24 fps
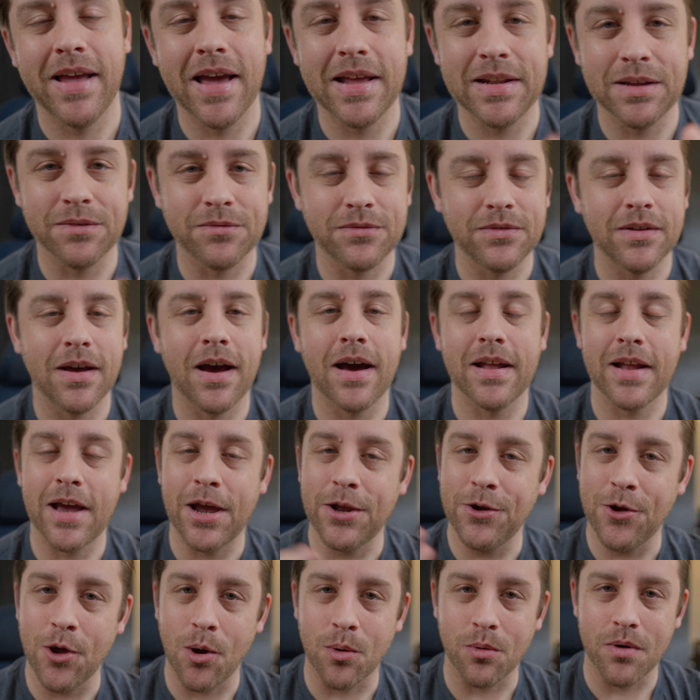And if not,
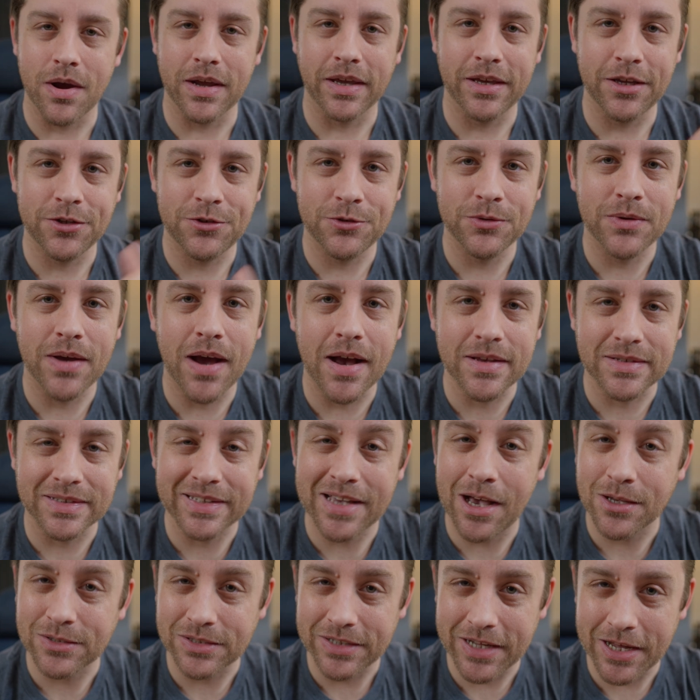I know where I can get you guys and
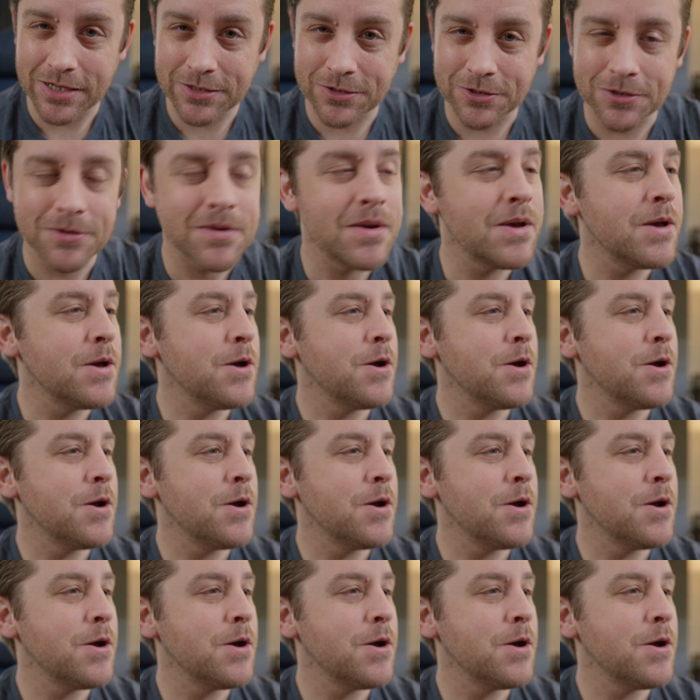gals an answer.